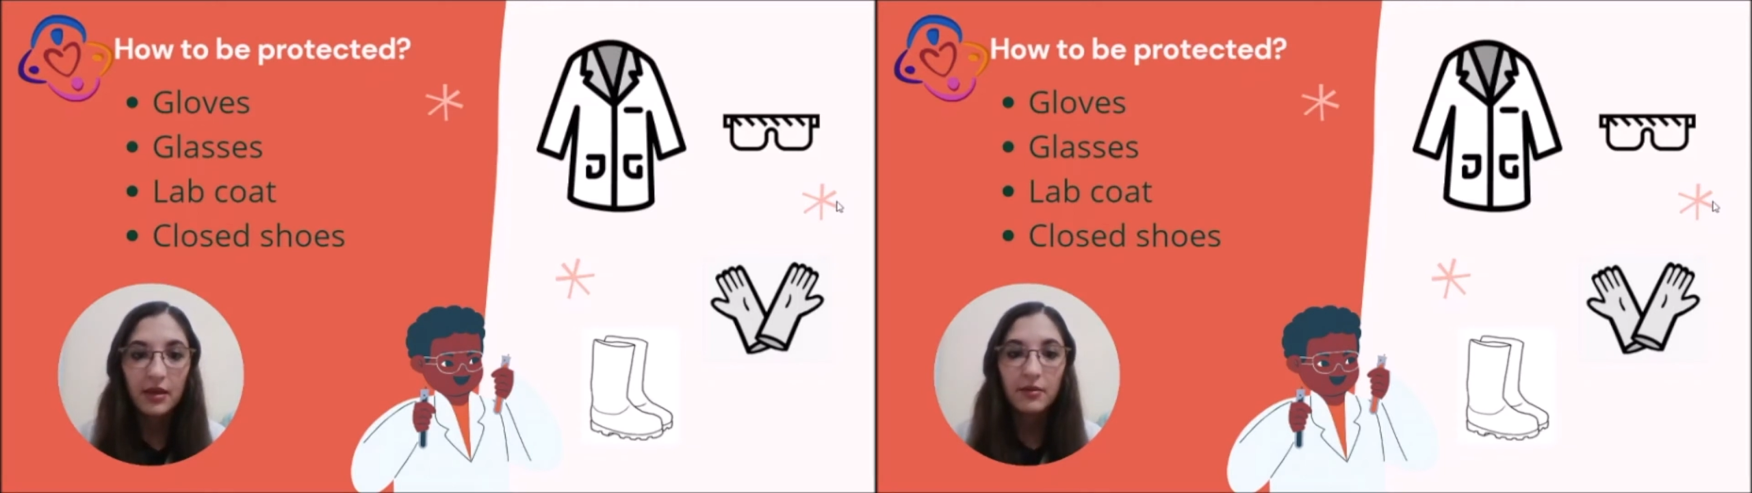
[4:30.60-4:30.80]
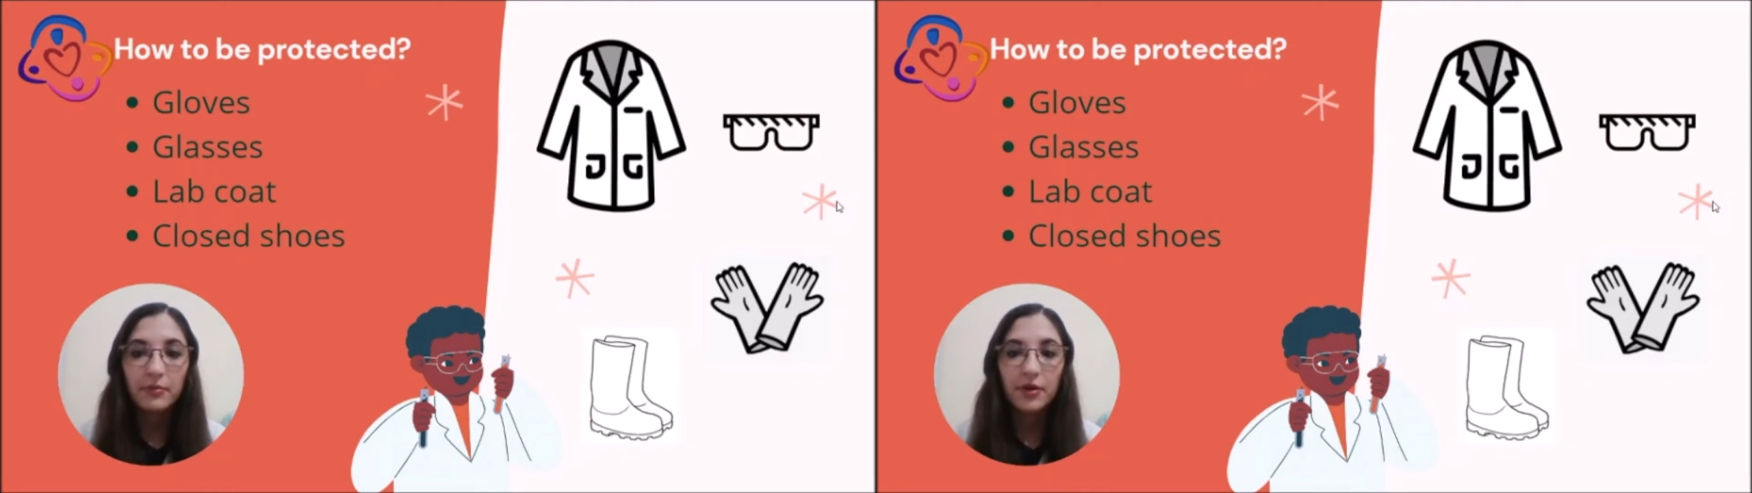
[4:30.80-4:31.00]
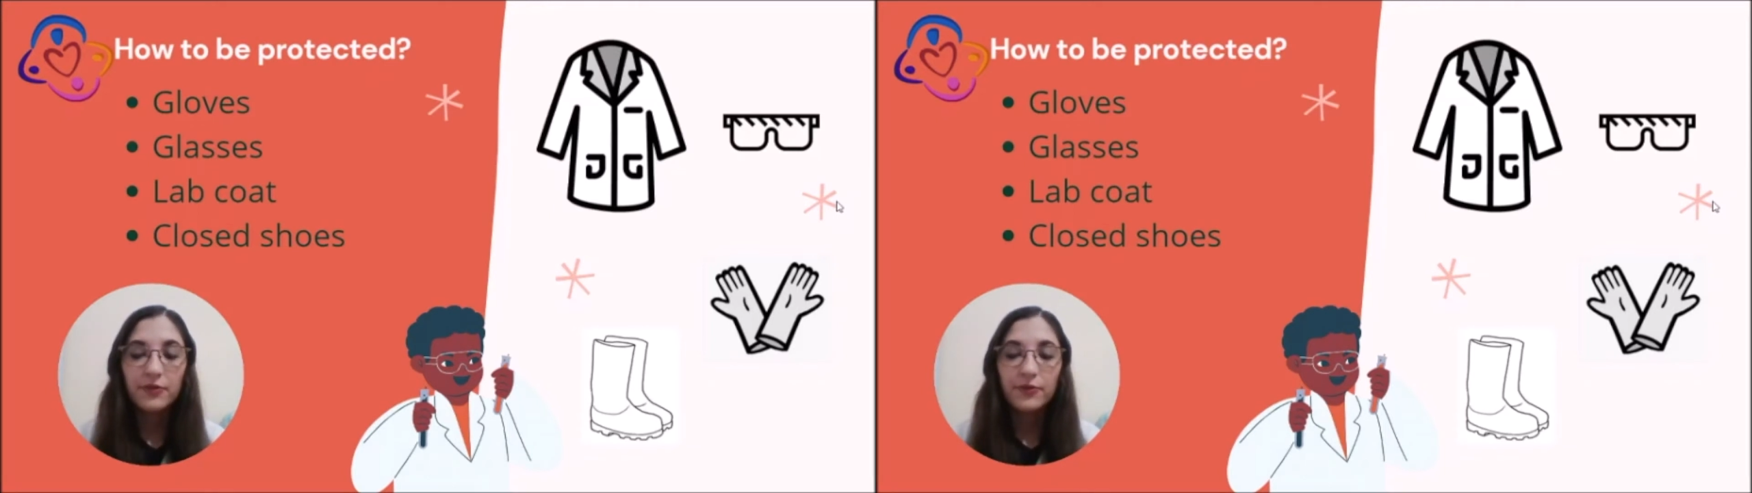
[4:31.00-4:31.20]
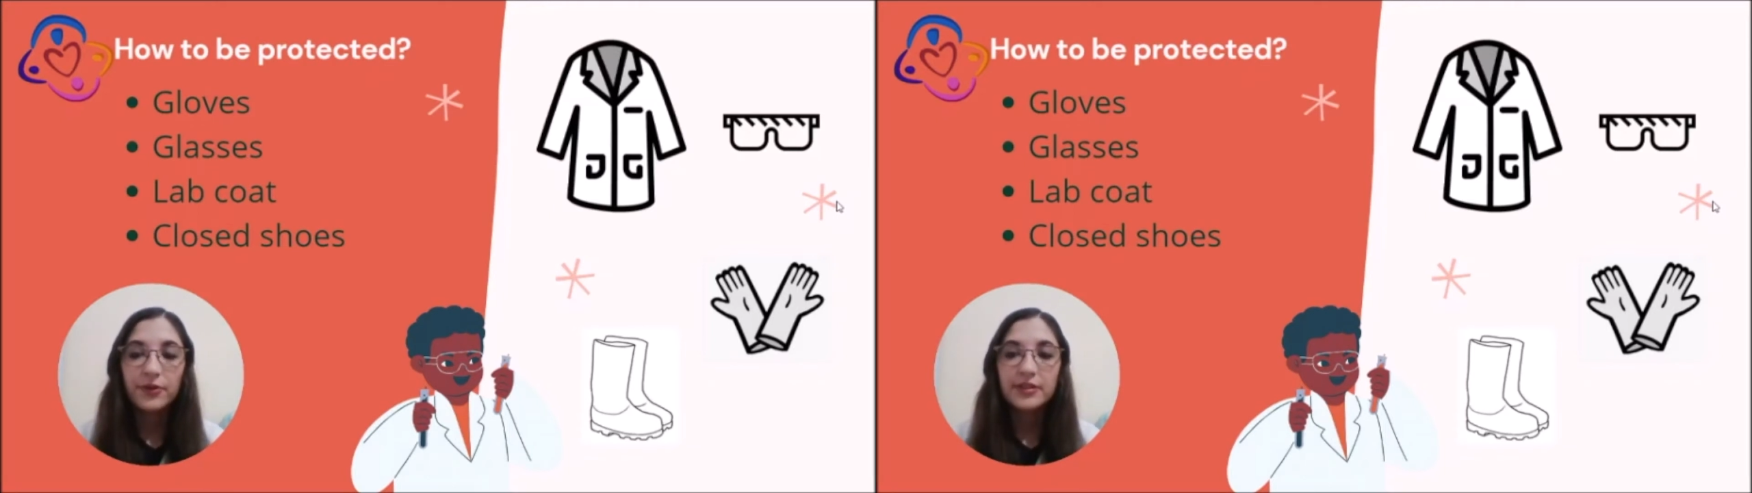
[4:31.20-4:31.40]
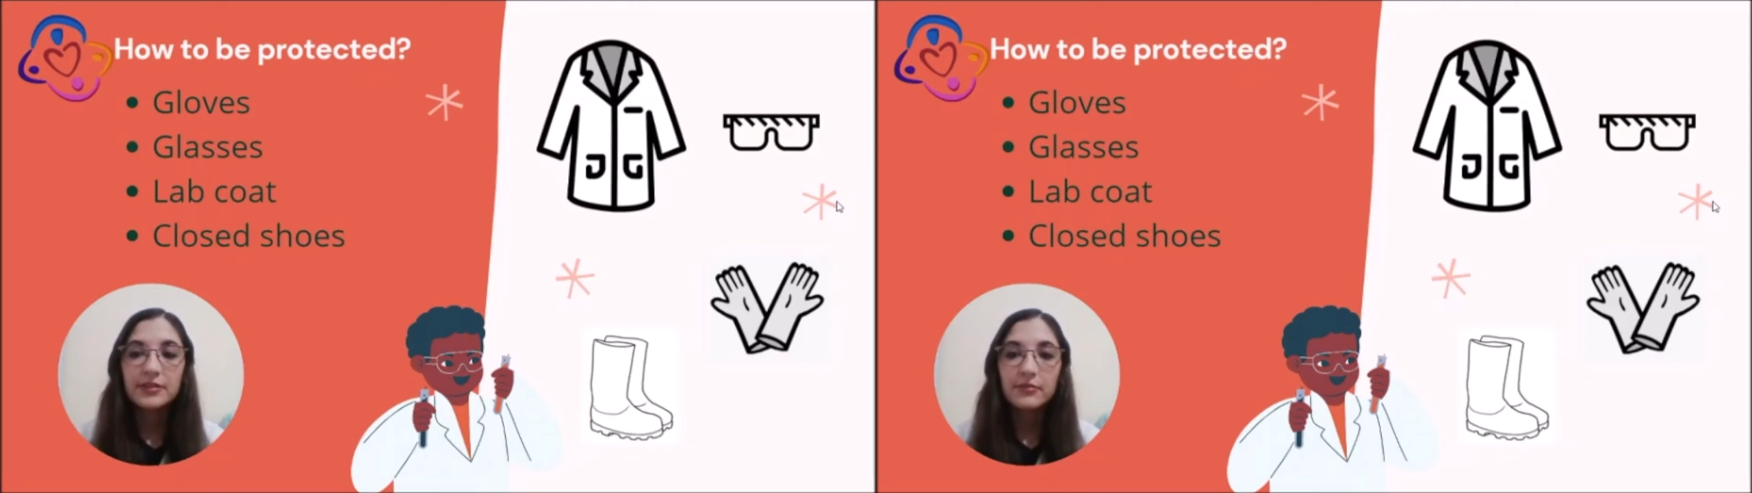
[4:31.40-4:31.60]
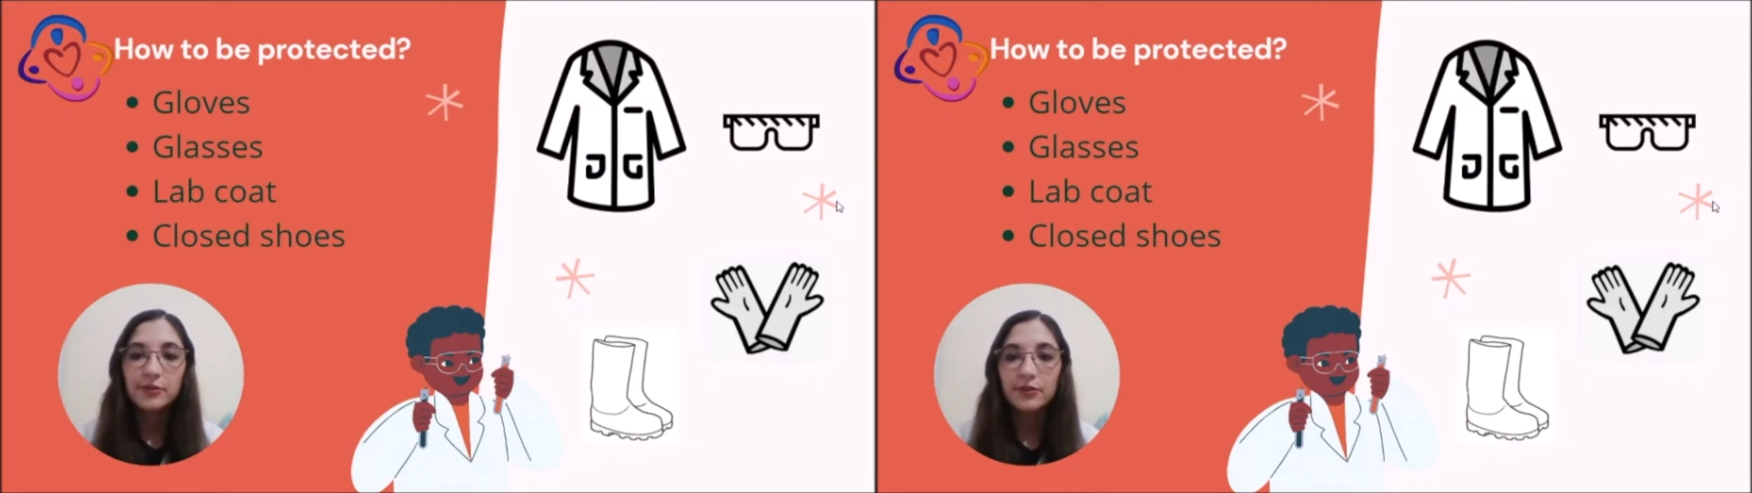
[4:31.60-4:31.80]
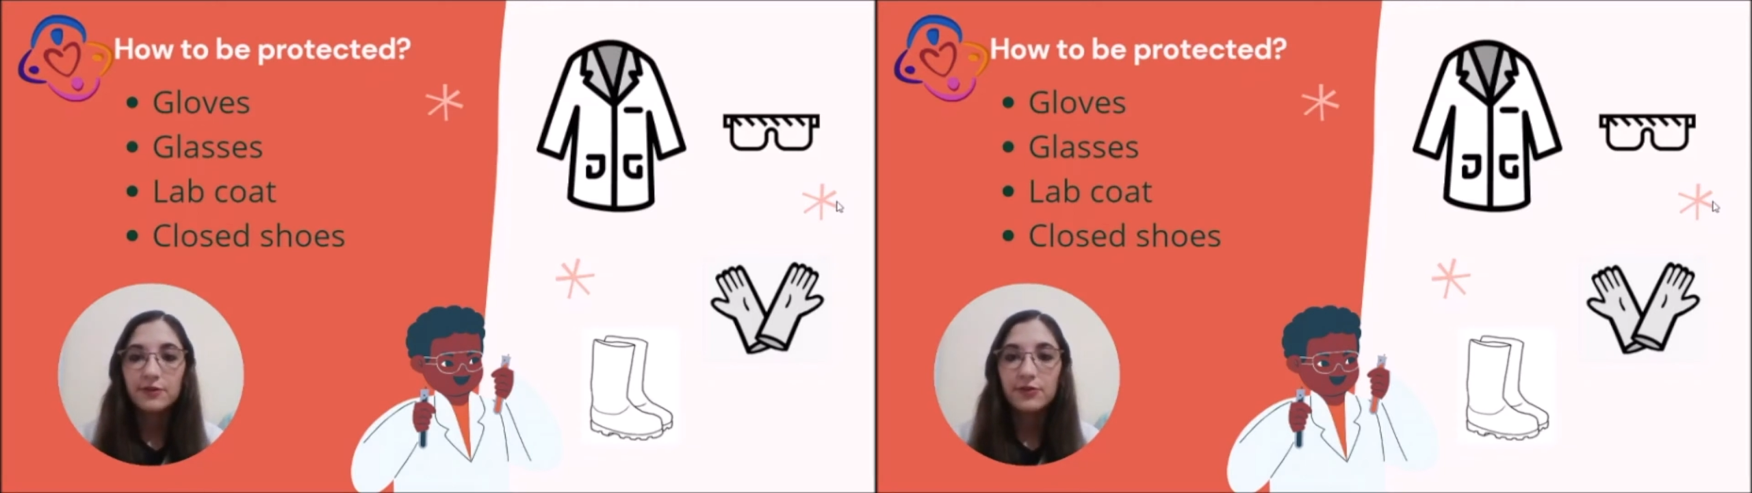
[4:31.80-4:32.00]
But for example, if